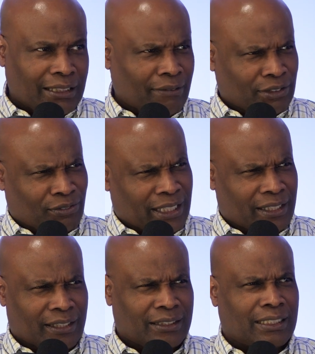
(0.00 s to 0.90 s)
I was
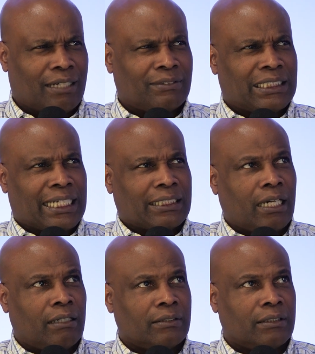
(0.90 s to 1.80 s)
reading this and I was like,
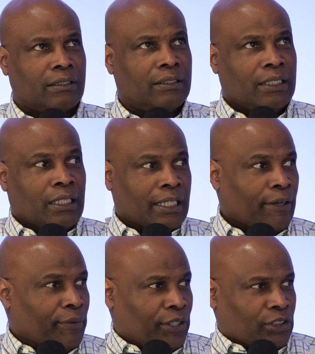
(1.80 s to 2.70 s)

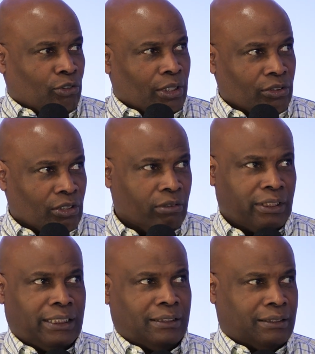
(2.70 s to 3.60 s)
like we know someone who's going
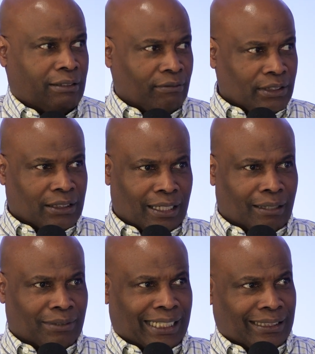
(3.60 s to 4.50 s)
in. So
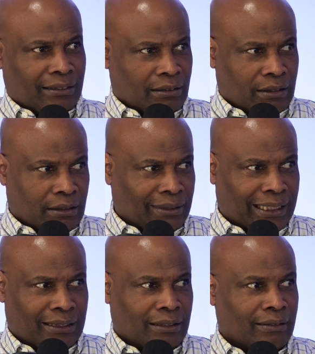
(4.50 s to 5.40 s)
I'm like, you know what?